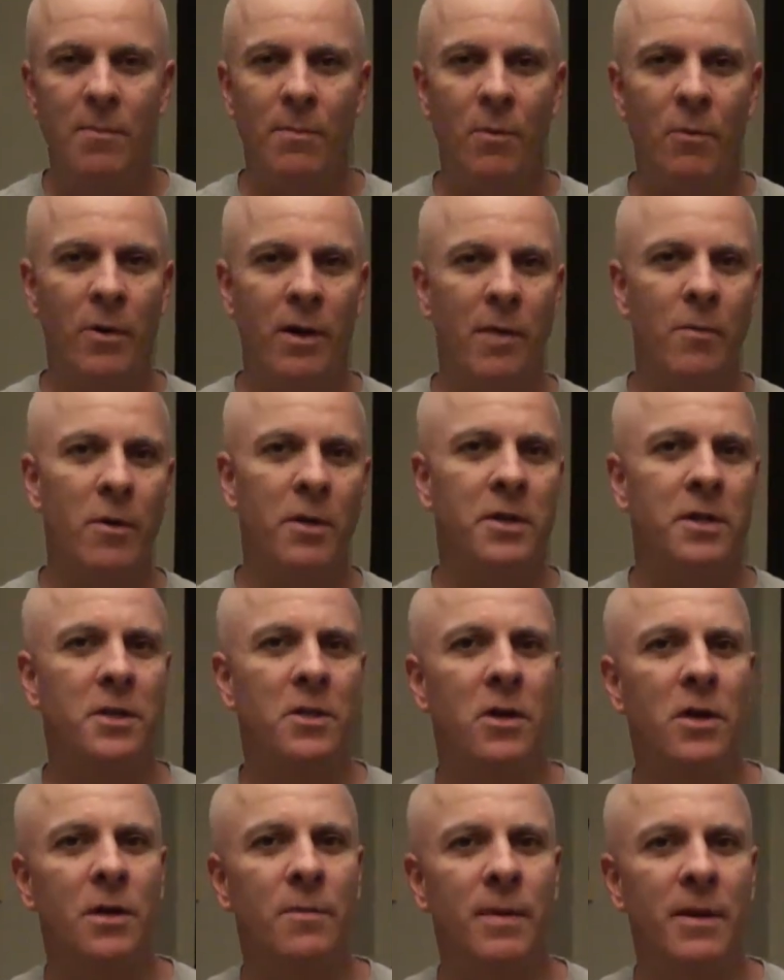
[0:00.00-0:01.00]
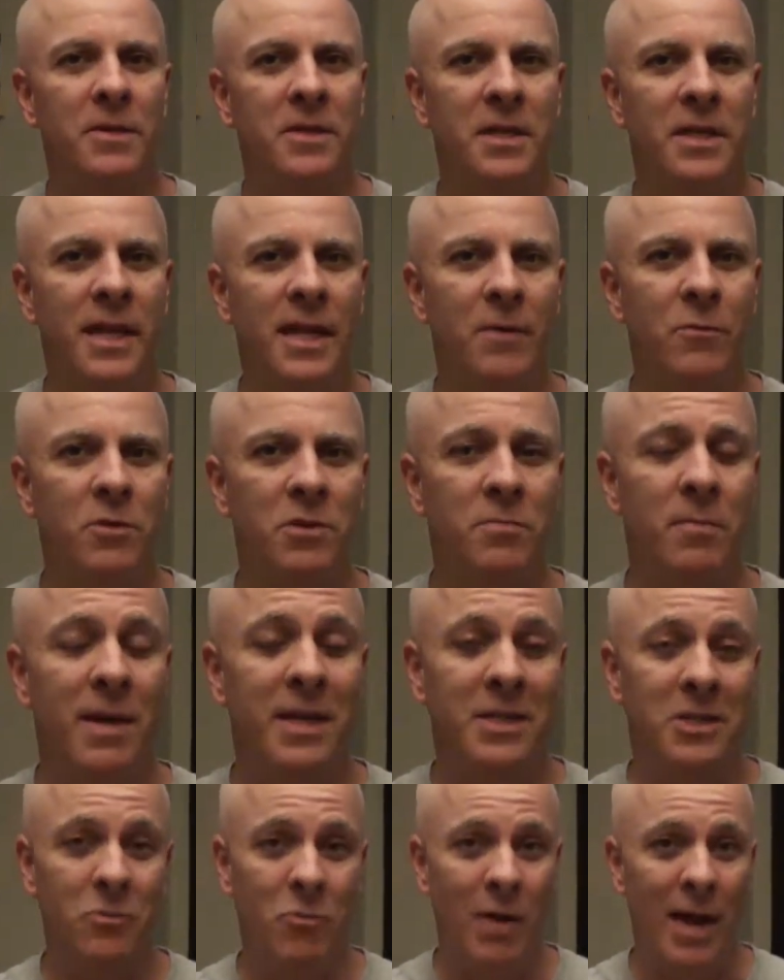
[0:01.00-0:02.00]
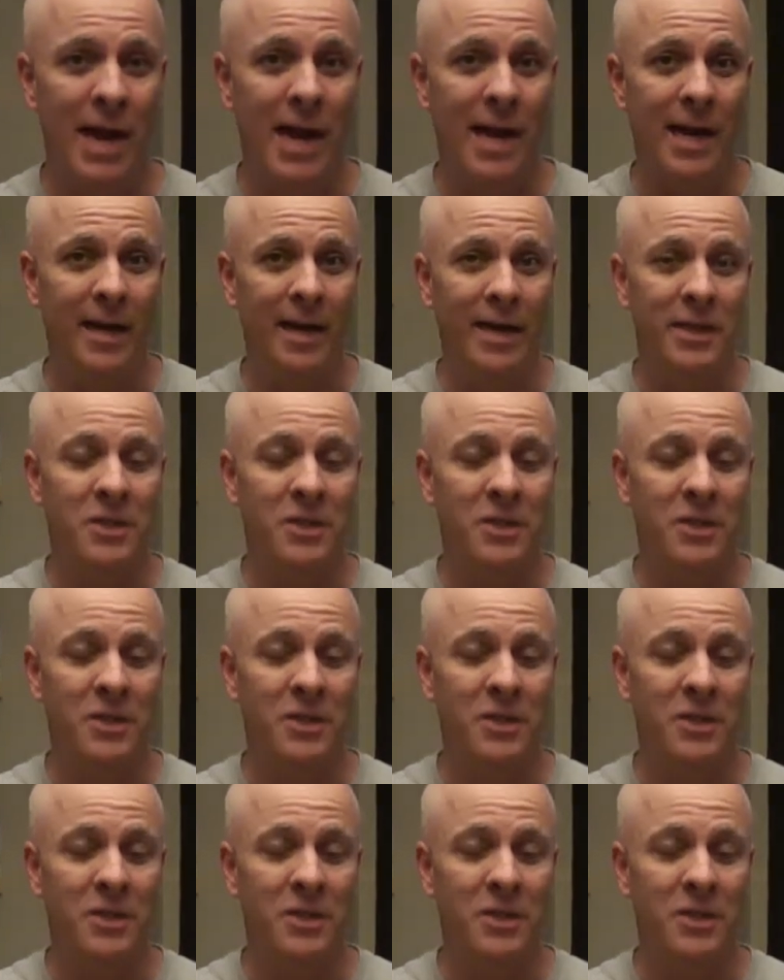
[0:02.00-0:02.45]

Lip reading: But what I wanted to talk about today was my swag.